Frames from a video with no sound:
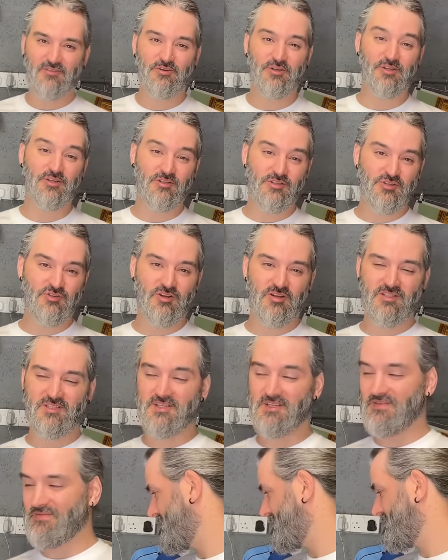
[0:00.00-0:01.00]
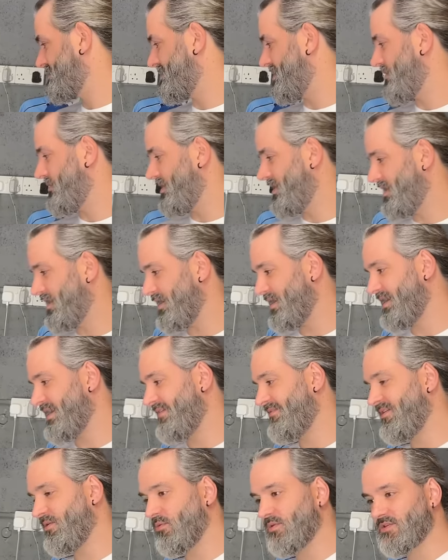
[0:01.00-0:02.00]
got to construct it. So
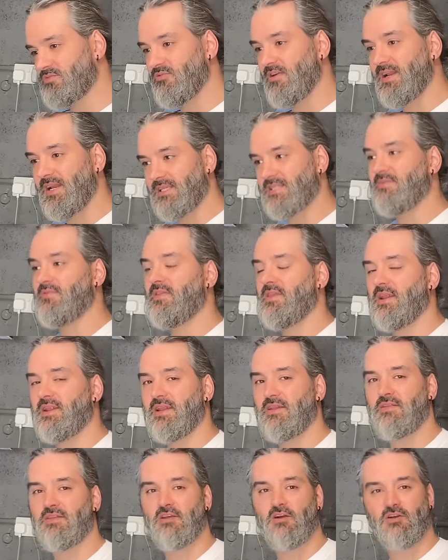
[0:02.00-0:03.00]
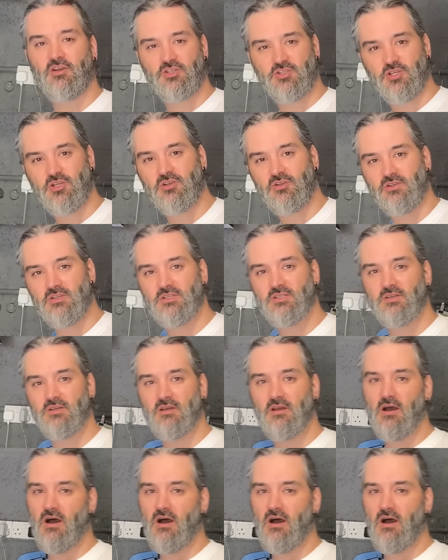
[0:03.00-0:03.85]
if it was really something that I didn't think I could use,